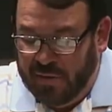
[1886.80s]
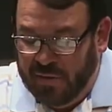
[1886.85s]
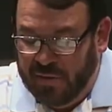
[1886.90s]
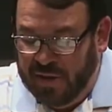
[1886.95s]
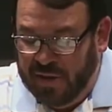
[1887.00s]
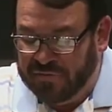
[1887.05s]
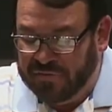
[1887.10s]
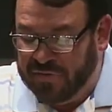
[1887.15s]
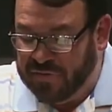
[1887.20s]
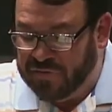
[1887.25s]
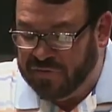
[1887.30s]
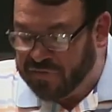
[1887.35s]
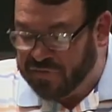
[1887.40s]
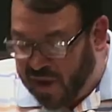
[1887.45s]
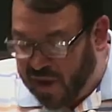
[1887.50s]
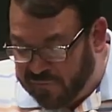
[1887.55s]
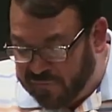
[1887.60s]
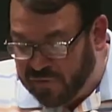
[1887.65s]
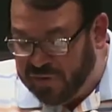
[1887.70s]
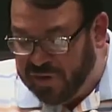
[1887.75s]
It's the
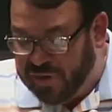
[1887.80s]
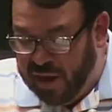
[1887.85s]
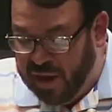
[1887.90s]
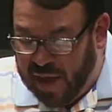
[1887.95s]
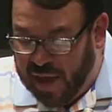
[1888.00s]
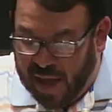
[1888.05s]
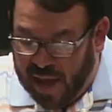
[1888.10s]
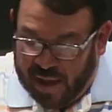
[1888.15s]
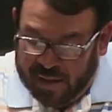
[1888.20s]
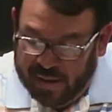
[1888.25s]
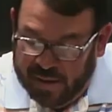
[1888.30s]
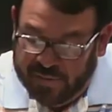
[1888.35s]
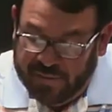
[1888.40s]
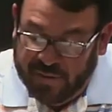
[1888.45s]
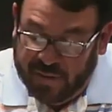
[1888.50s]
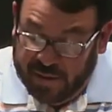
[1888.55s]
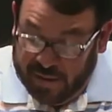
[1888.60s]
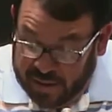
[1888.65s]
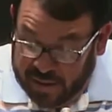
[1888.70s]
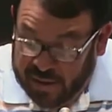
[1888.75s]
sovereignty of God, and the
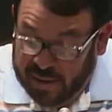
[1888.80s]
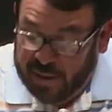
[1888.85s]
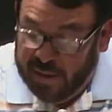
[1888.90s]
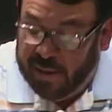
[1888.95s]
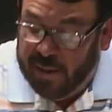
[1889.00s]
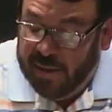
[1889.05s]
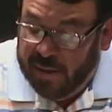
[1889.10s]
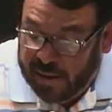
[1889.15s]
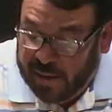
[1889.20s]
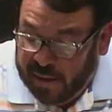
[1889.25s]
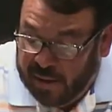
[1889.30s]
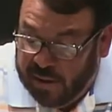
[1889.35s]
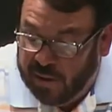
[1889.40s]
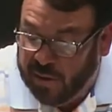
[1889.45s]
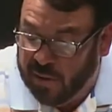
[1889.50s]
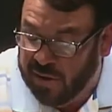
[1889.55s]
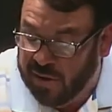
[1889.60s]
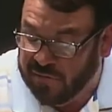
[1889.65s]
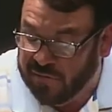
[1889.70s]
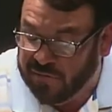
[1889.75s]
key
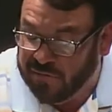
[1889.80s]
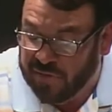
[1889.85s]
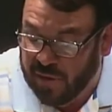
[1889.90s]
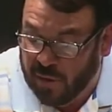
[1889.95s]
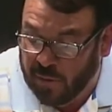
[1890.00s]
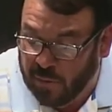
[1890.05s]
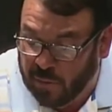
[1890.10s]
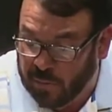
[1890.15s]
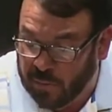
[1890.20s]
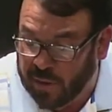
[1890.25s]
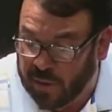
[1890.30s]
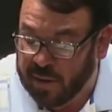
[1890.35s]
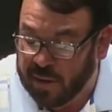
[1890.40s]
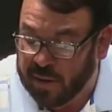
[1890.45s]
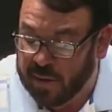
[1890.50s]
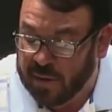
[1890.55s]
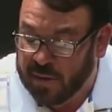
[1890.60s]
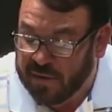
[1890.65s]
here is the Holy